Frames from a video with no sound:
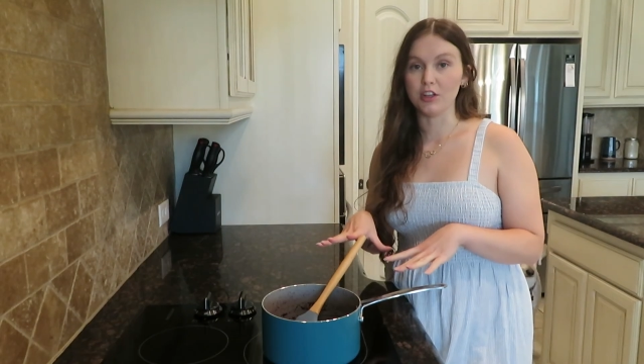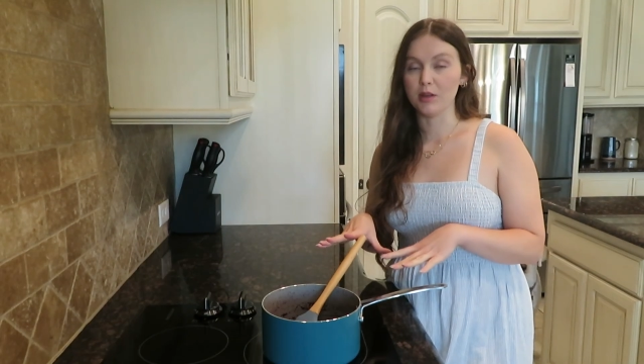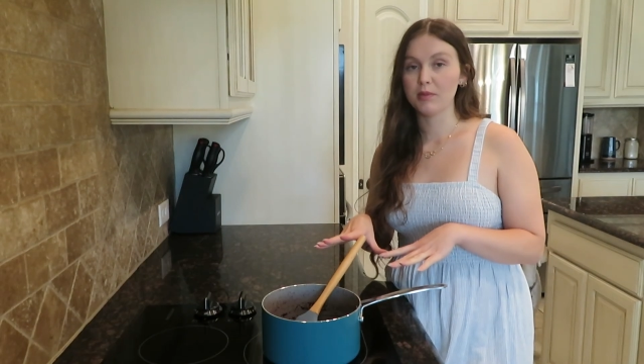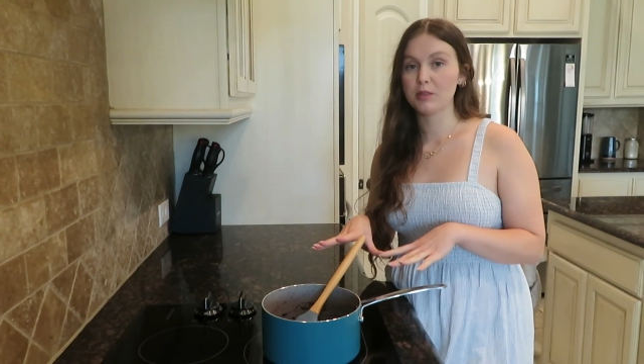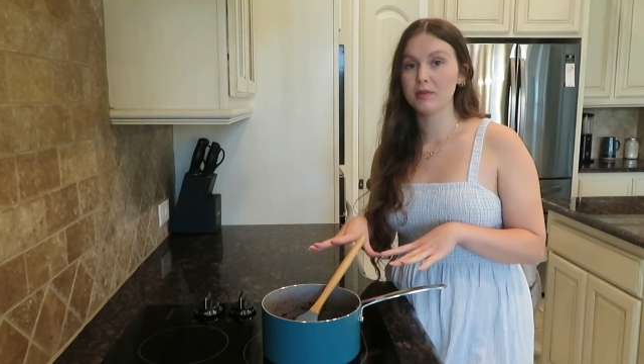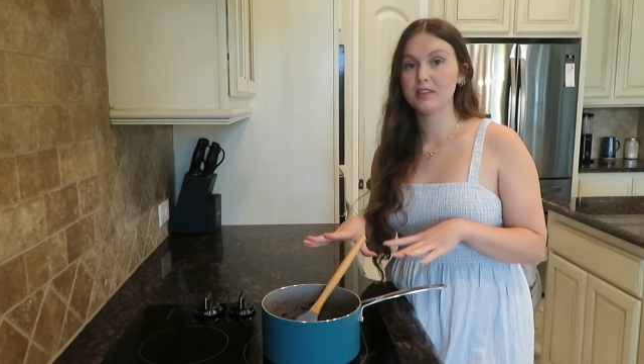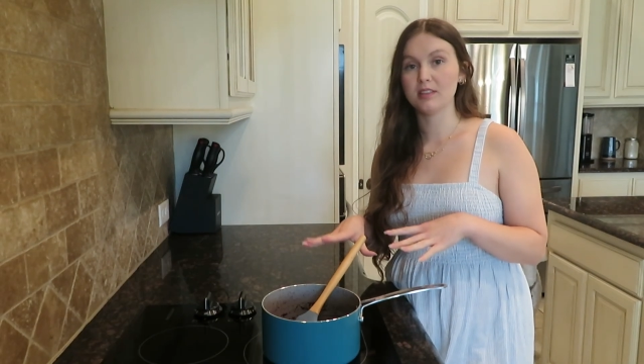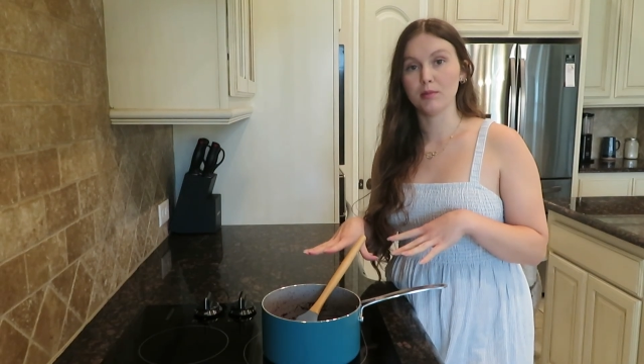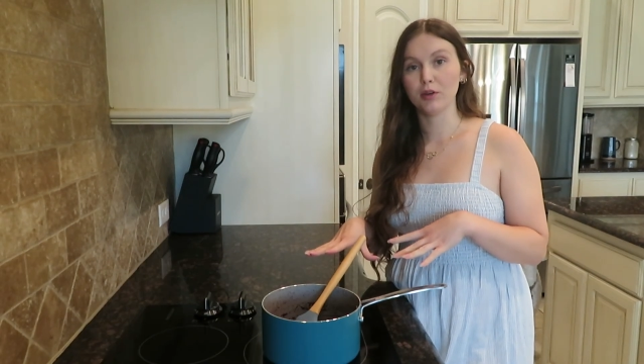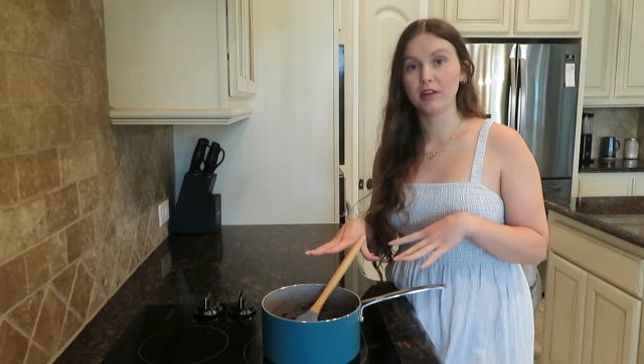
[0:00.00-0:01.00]
jam has been
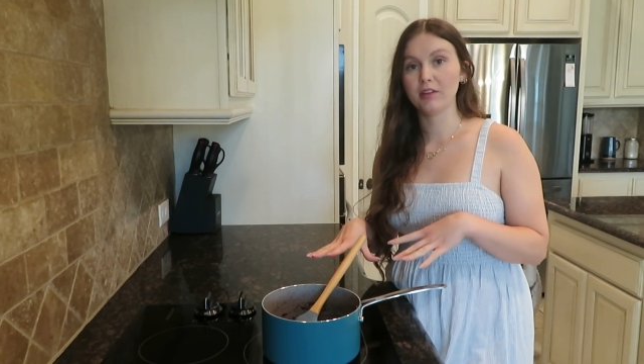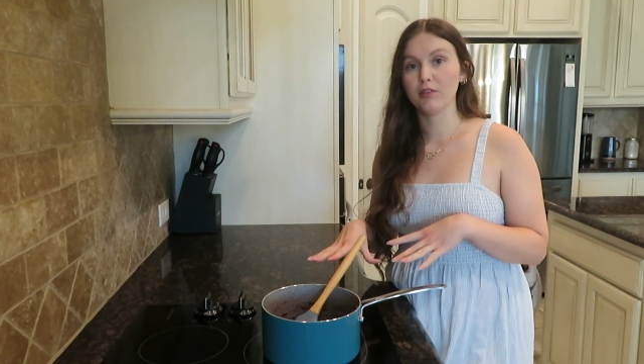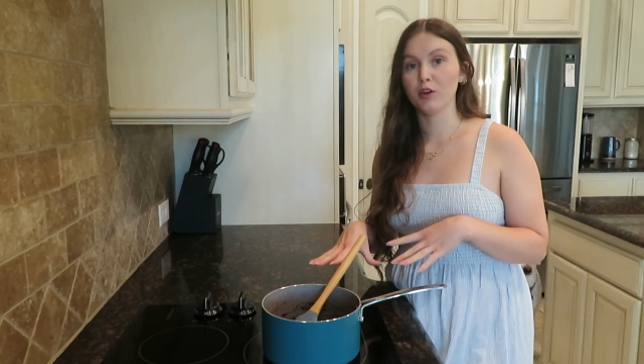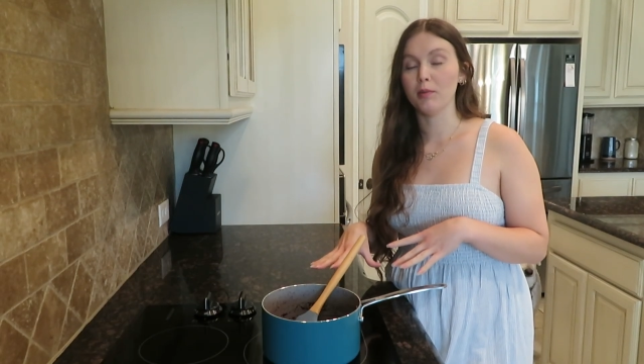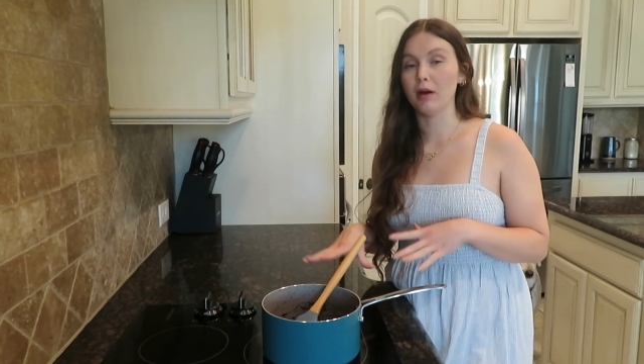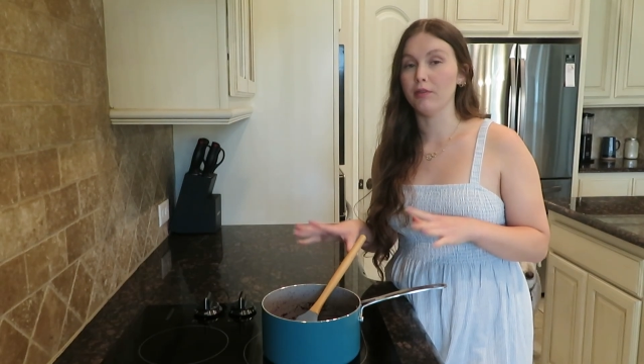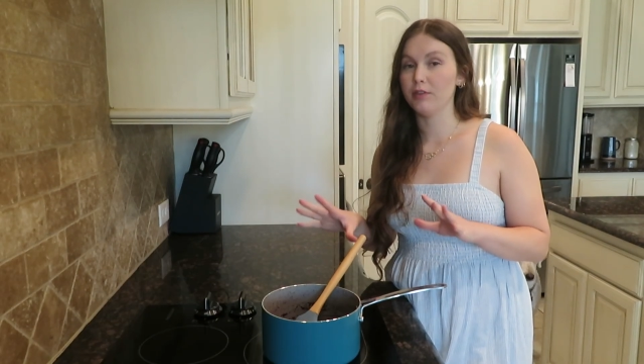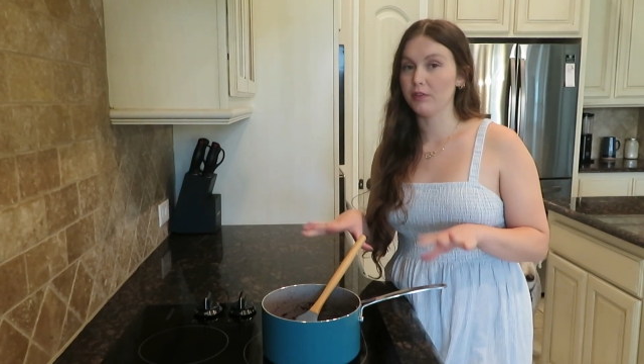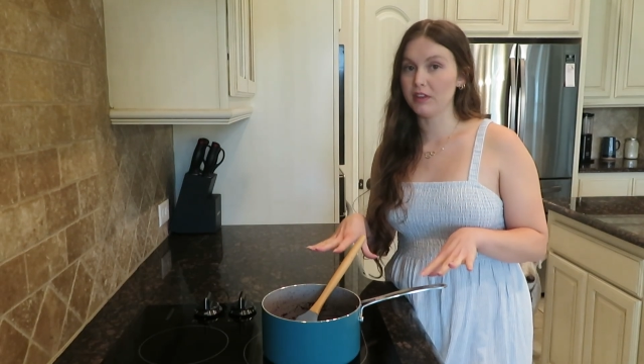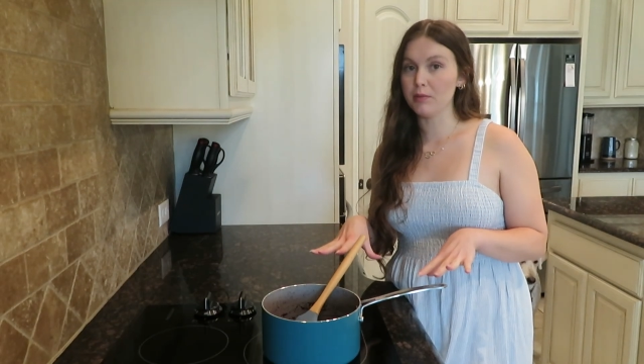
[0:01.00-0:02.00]
simmering for about
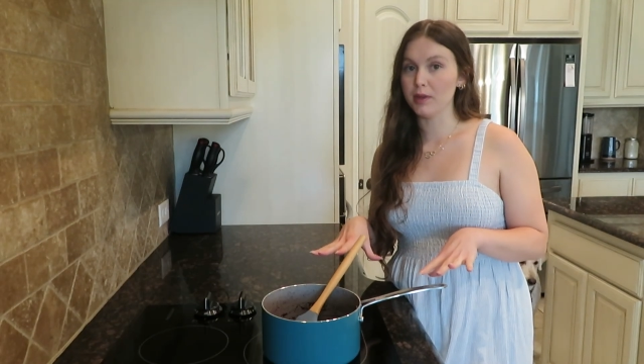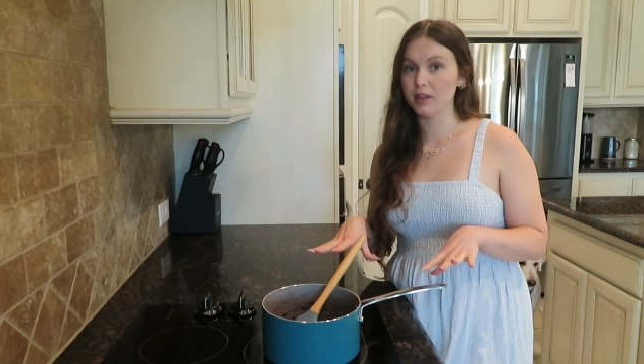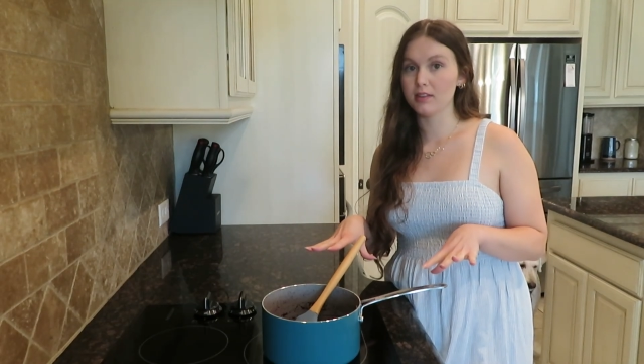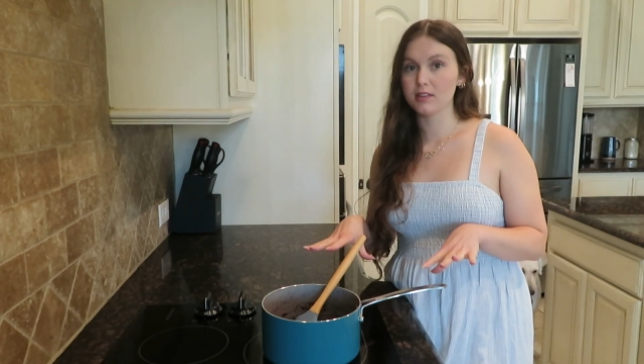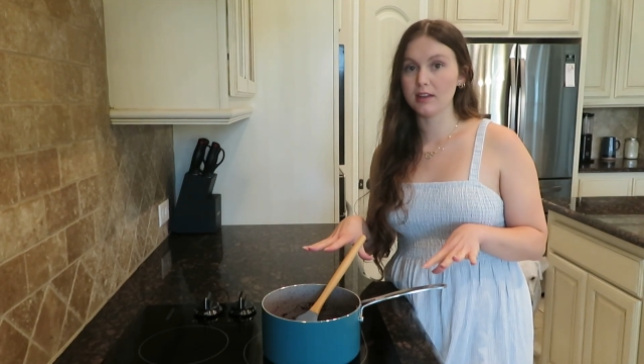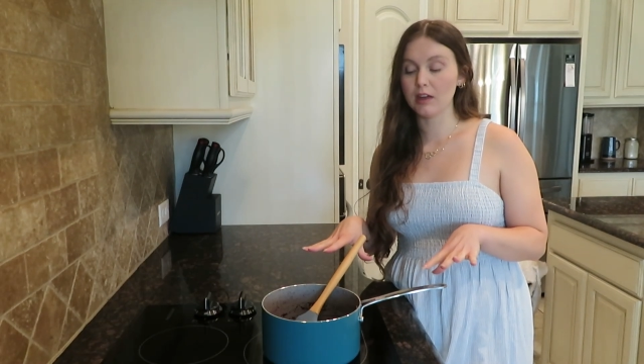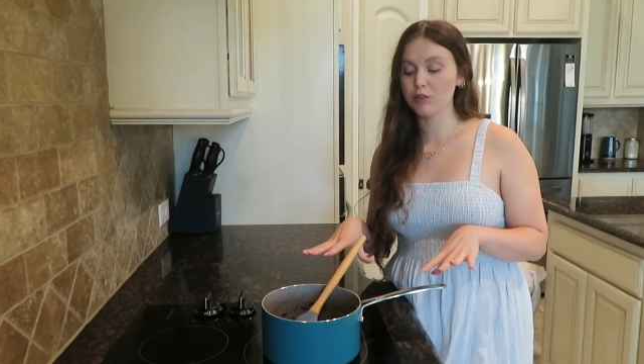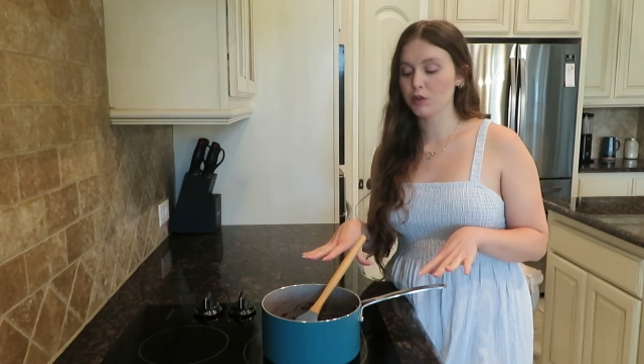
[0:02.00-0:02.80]
50 minutes now,